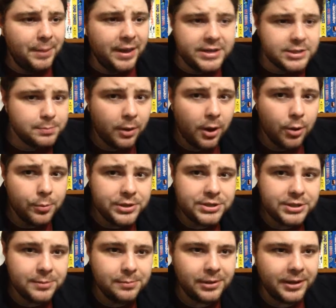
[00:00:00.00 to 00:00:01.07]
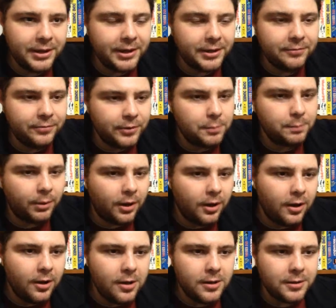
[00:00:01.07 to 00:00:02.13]
baseball, we see him playing
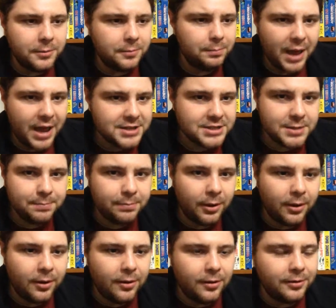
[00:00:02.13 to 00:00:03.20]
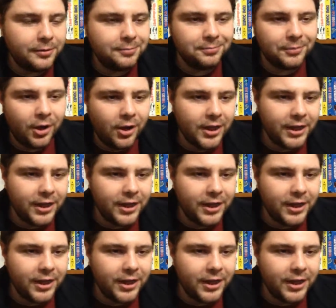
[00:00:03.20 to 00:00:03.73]
football and basketball and